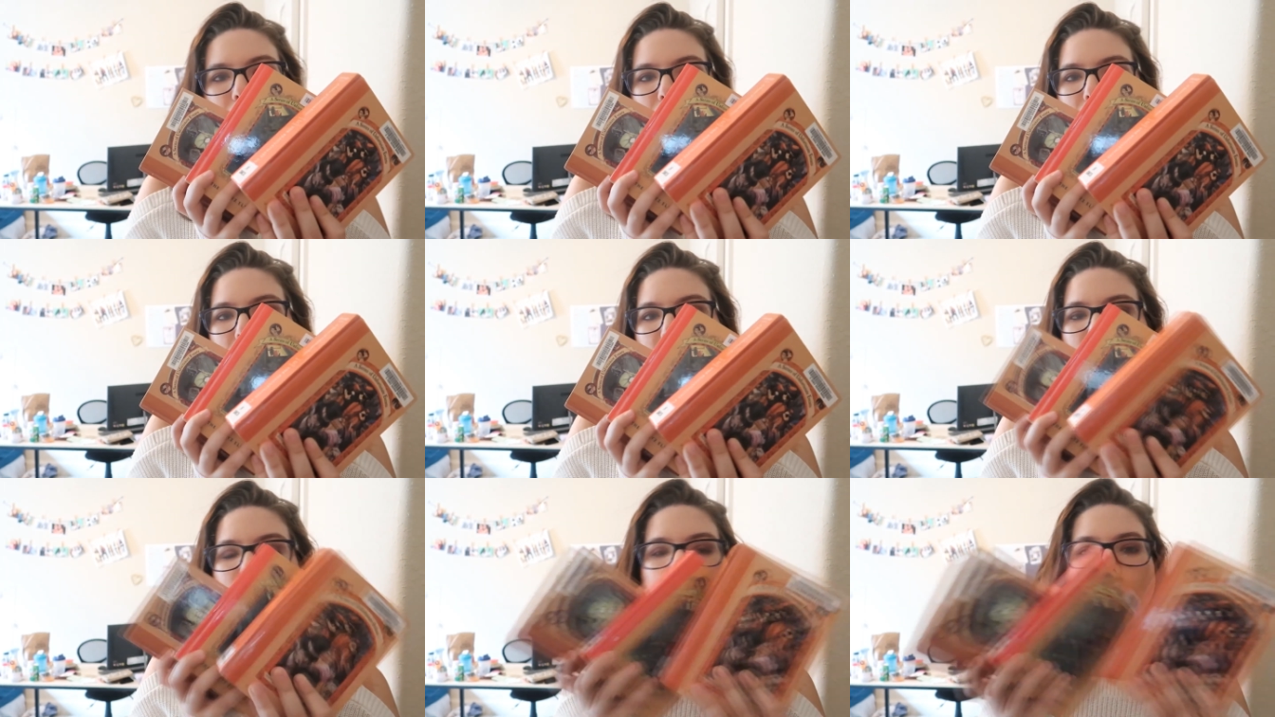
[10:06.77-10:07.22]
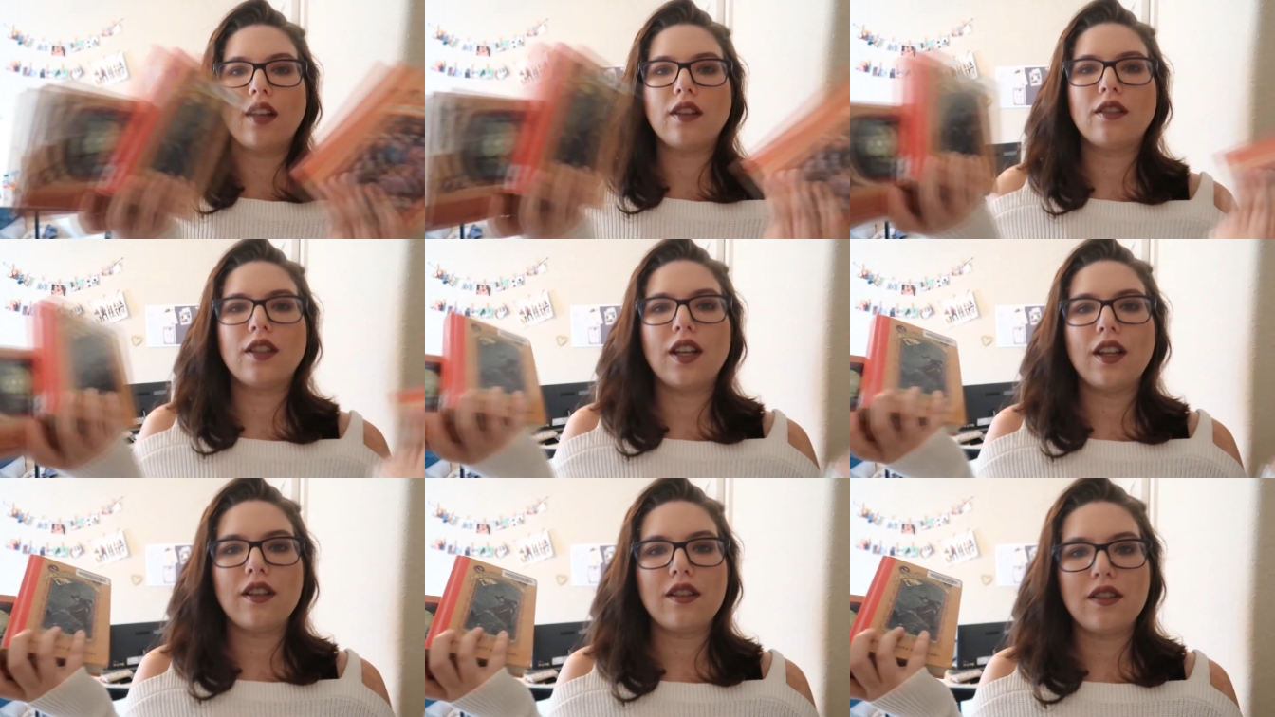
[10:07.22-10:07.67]
do
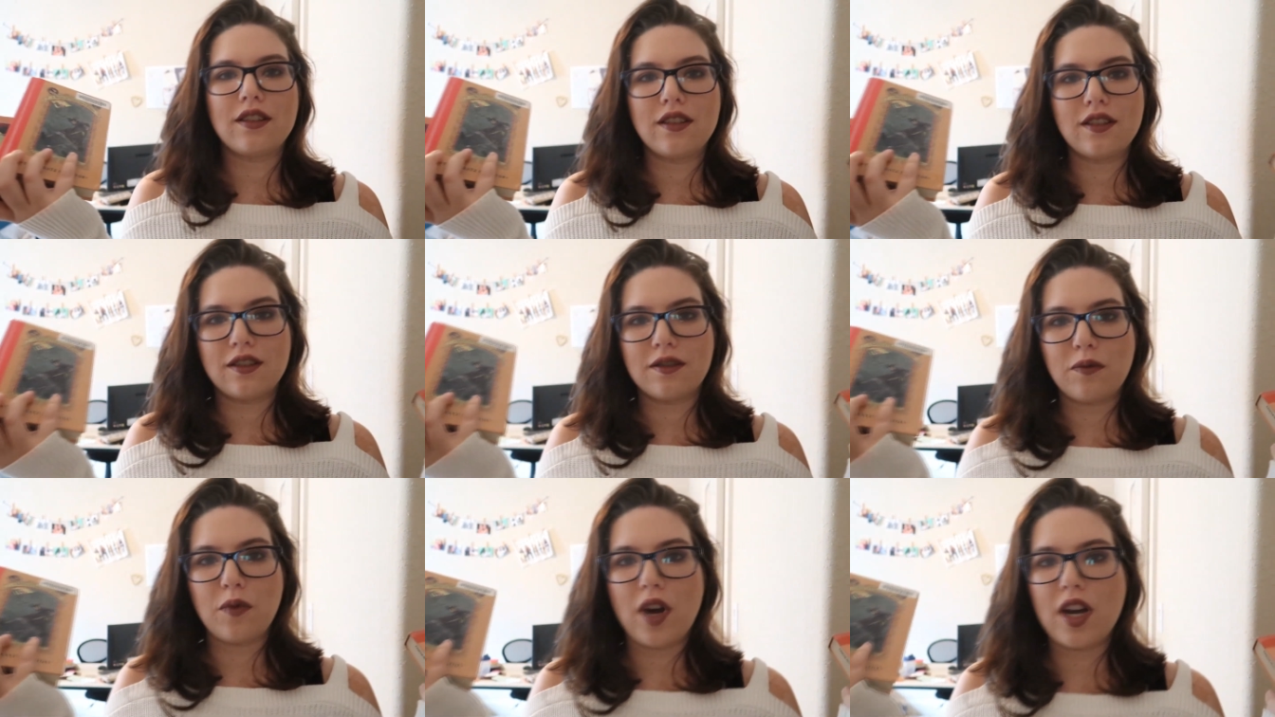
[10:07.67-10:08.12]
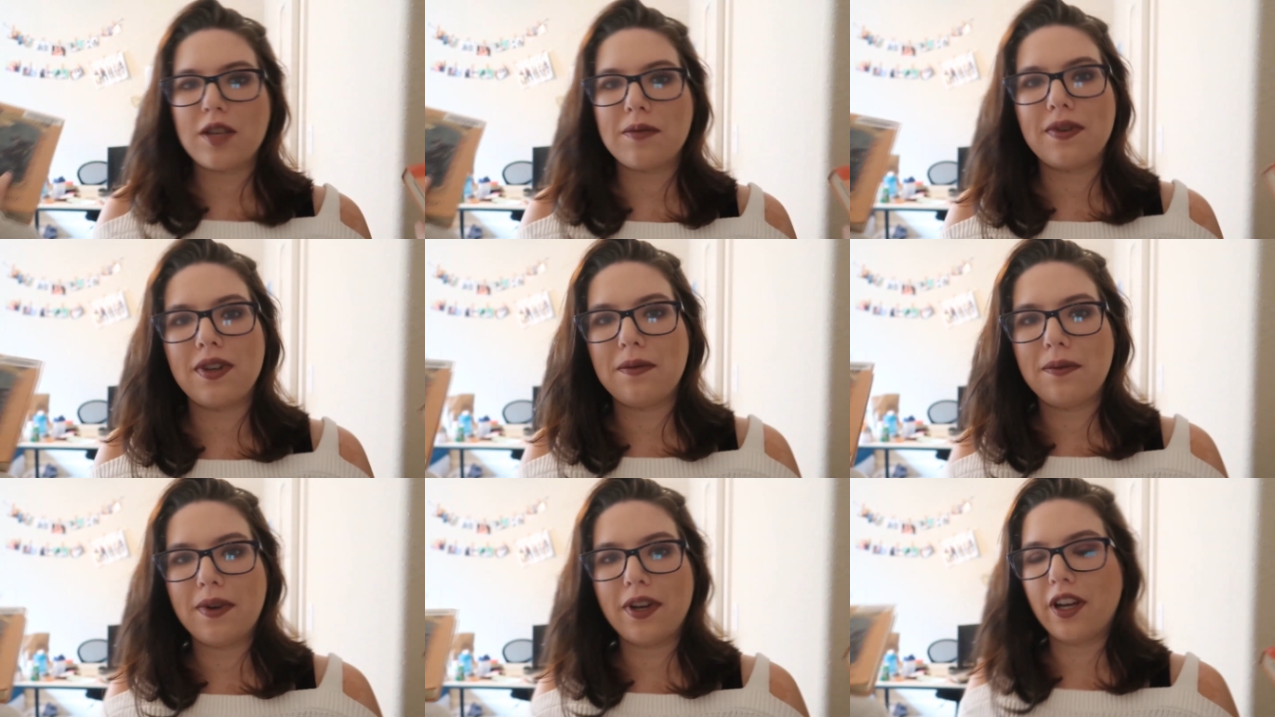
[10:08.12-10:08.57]
that. That's why is
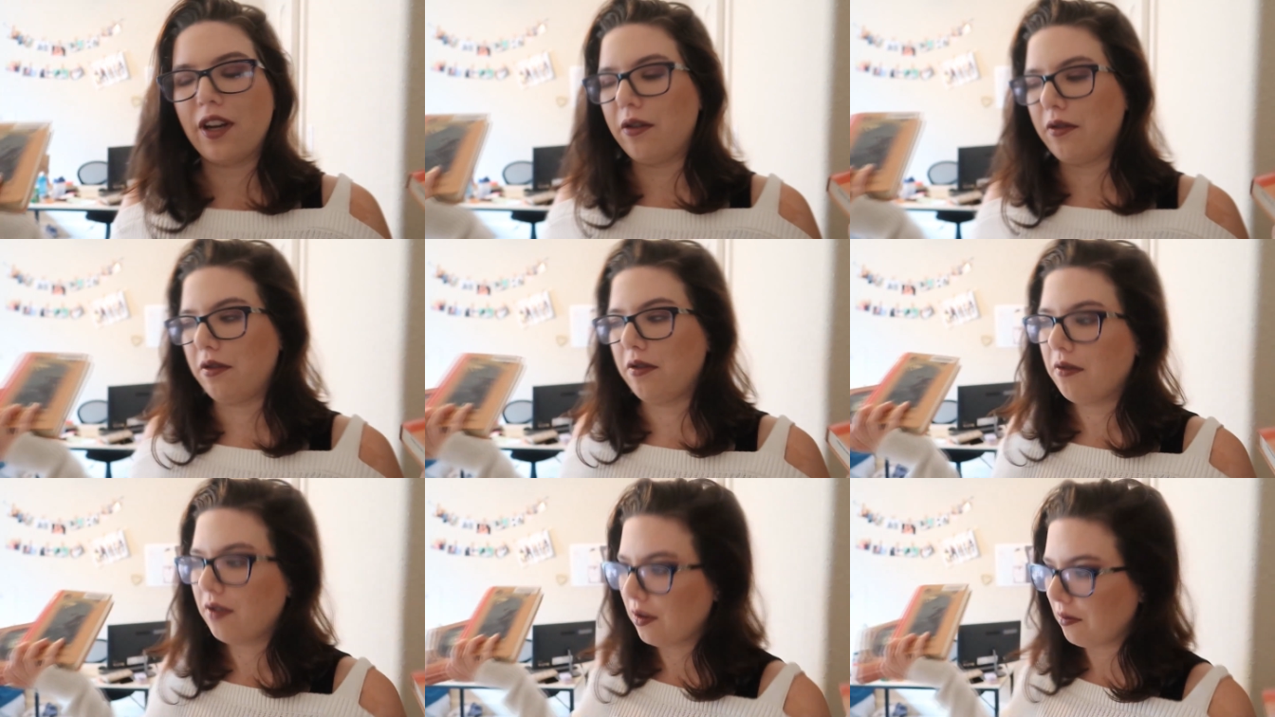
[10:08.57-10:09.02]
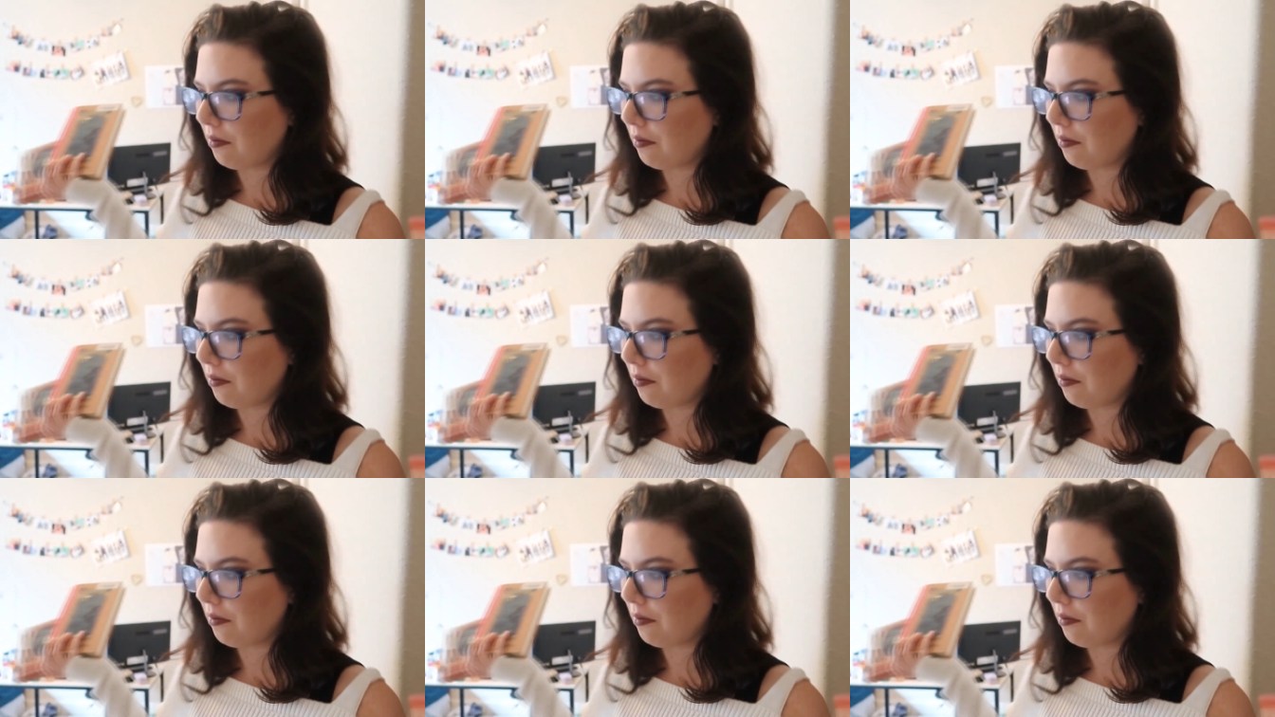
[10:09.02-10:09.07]
my go-to